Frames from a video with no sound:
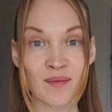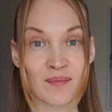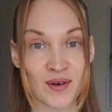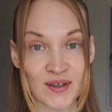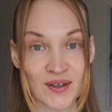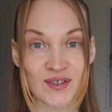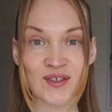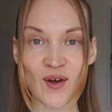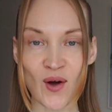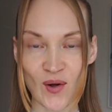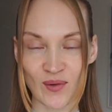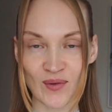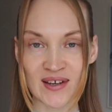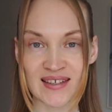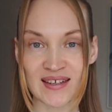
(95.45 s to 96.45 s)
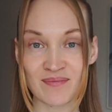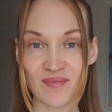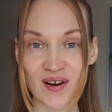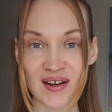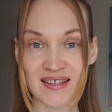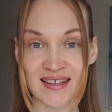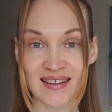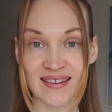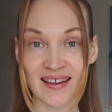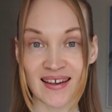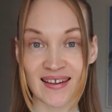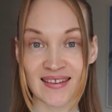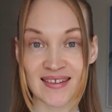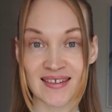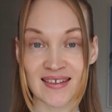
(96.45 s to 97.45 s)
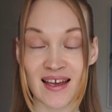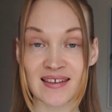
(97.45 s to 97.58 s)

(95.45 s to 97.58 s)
but always in present tense,